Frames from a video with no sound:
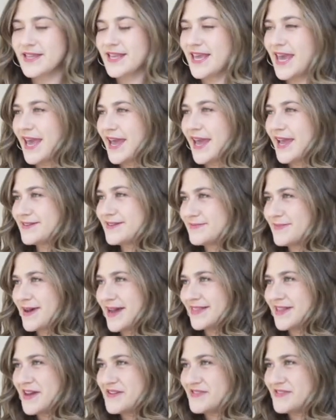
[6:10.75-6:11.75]
Kate,
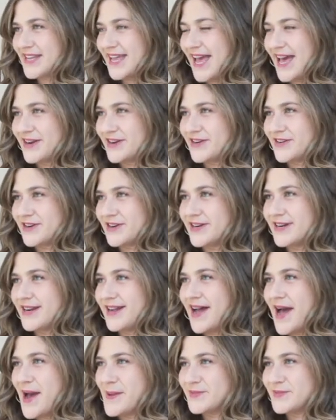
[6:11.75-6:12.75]
my lovely editor,
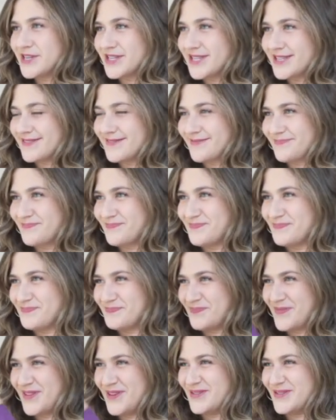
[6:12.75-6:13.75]
I'm just
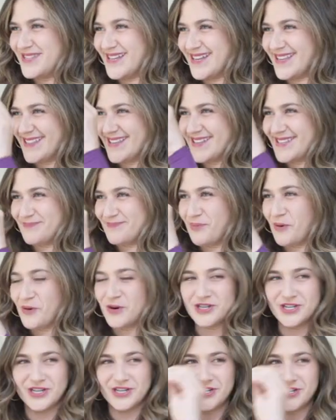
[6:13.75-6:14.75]
using this
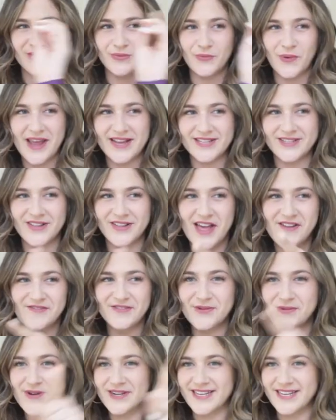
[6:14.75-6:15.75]
portion to wait till
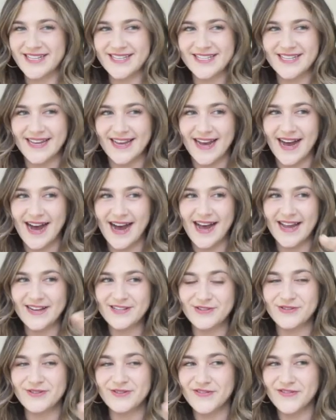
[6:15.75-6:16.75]
everyone can say hi
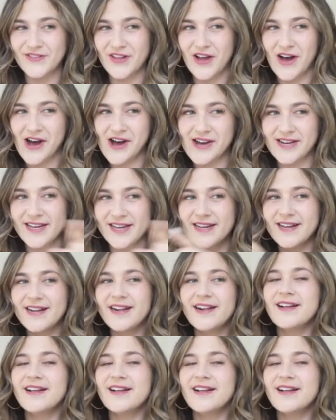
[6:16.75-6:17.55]
to the vlog.